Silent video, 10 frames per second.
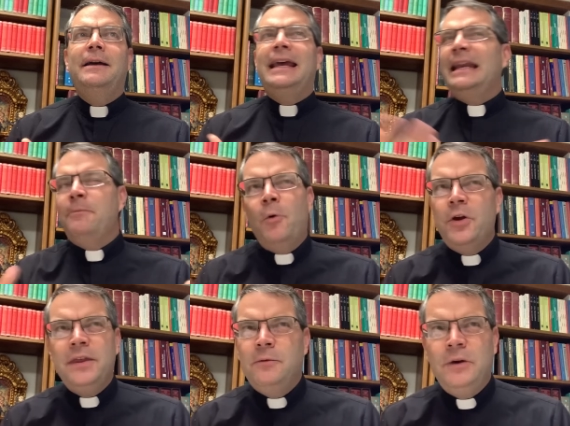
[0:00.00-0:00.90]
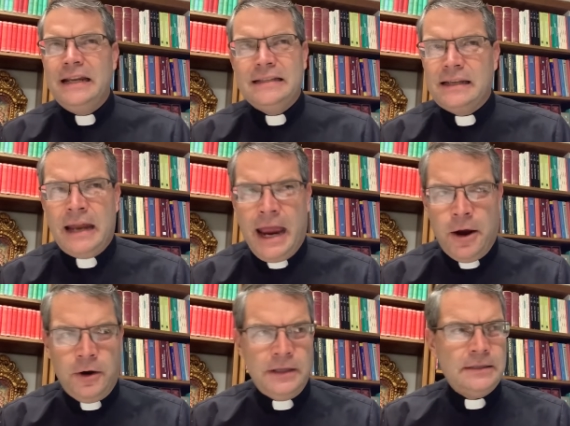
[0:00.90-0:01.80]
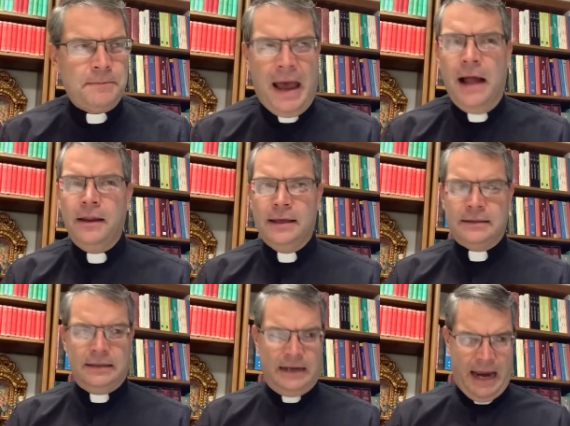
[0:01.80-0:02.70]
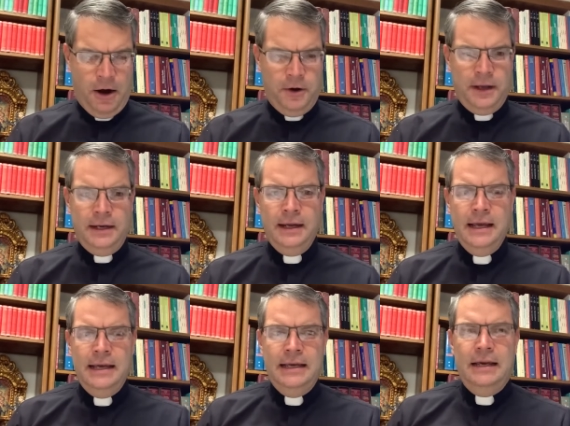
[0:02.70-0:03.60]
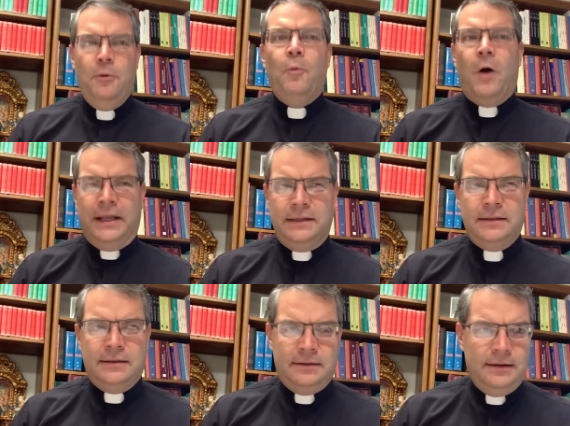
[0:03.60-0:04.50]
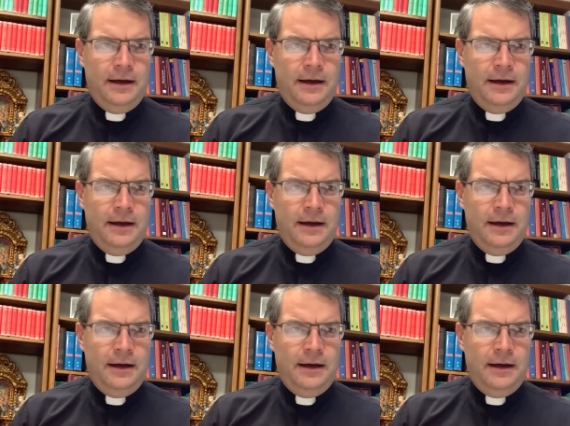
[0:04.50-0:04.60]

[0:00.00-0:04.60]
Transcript: any more than when he's in Herod's palace, and Herod wants